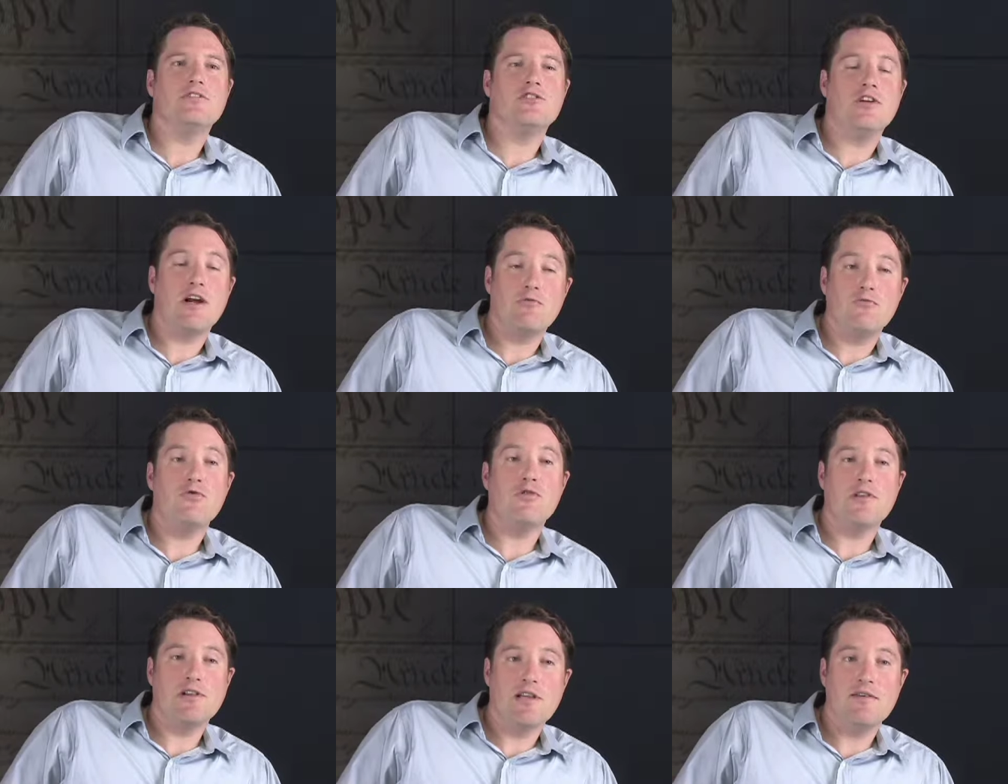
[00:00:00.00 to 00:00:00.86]
should not
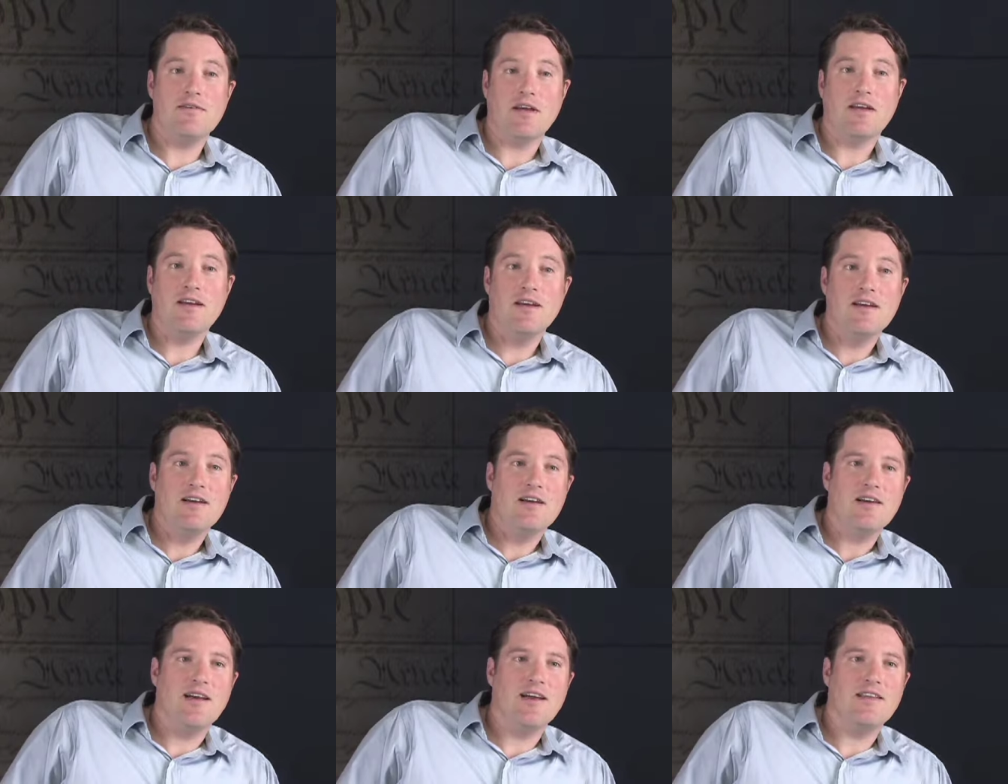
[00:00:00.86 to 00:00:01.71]
rule the living.
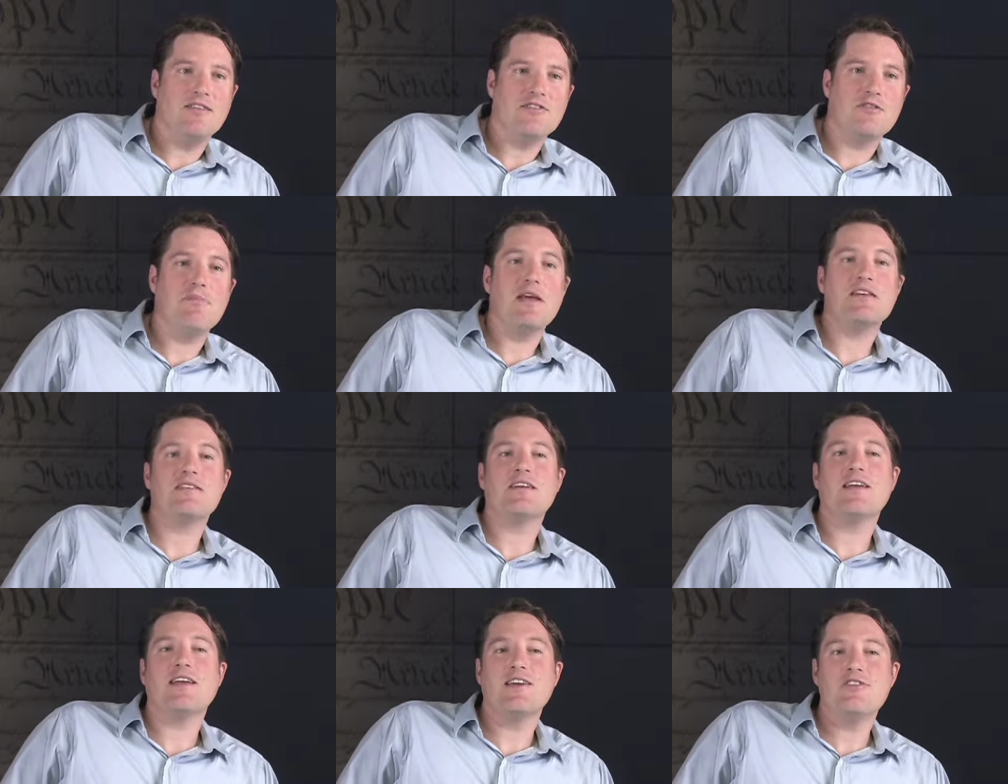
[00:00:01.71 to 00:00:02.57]
And there's a
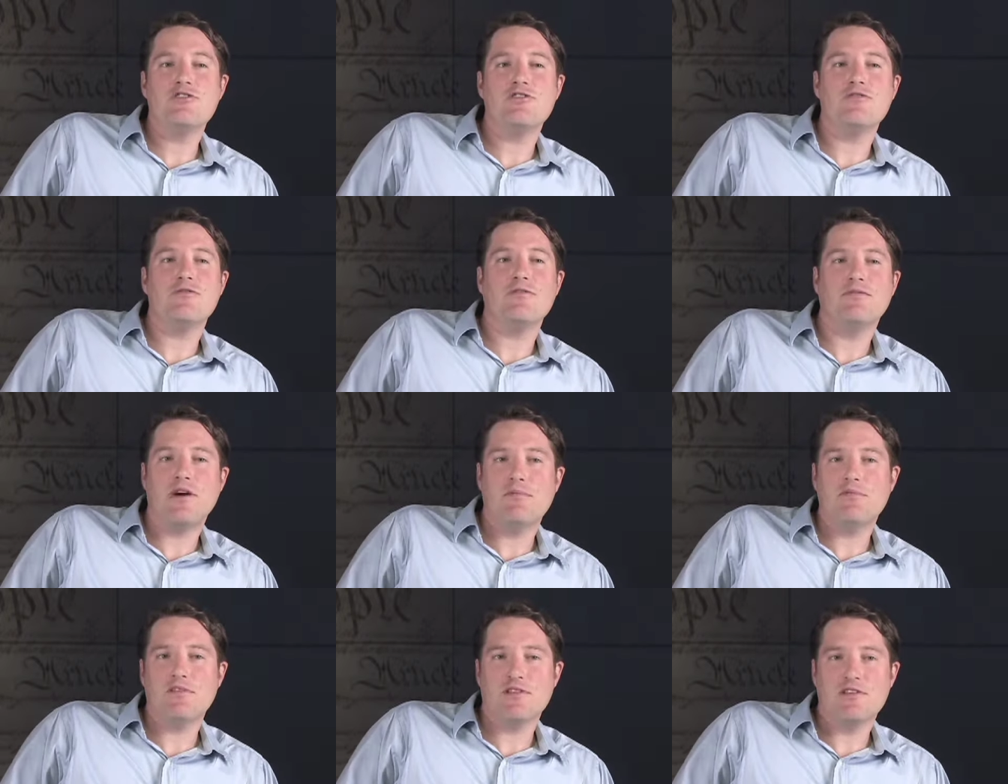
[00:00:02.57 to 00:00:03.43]
basic issue of
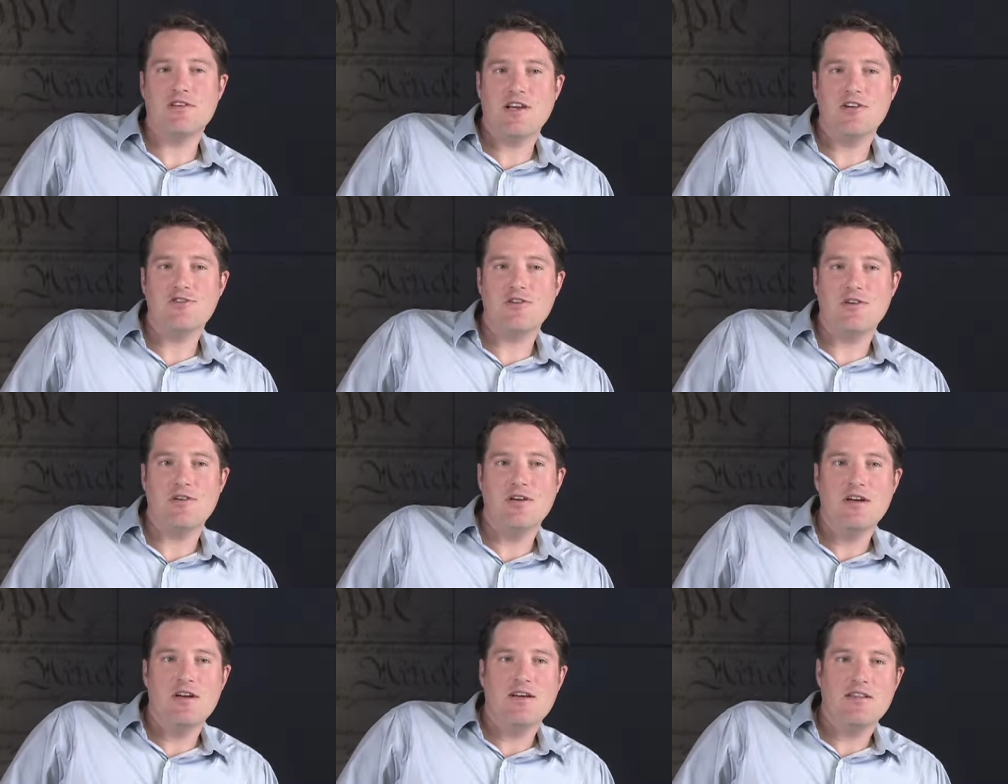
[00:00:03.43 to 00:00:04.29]
representation
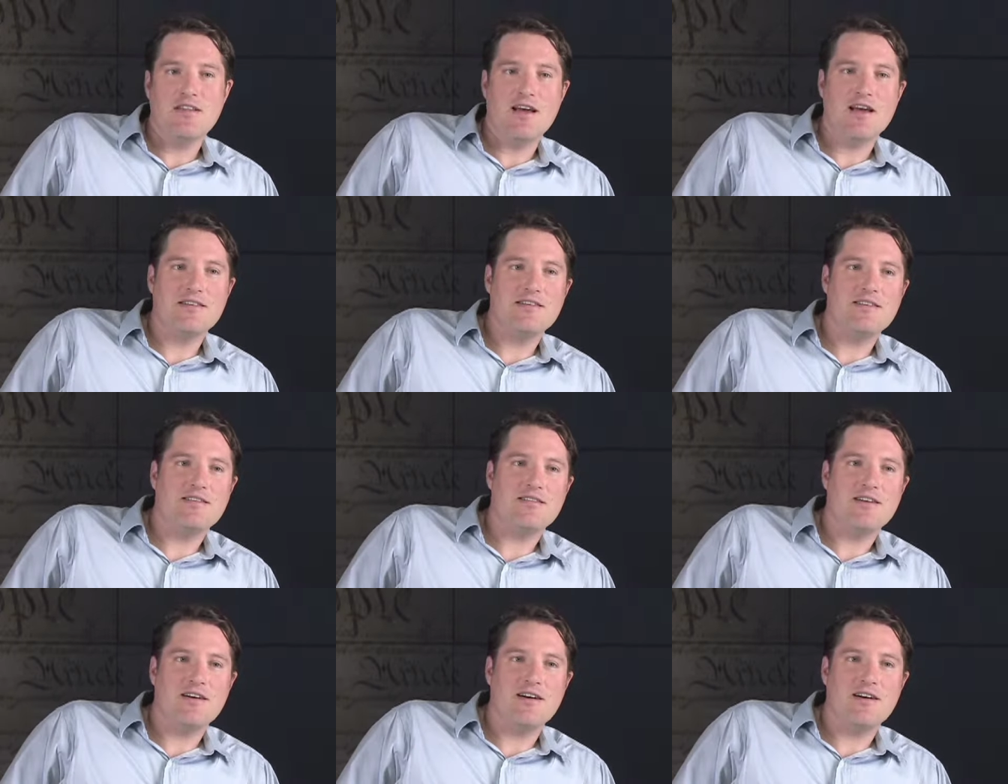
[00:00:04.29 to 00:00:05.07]
that,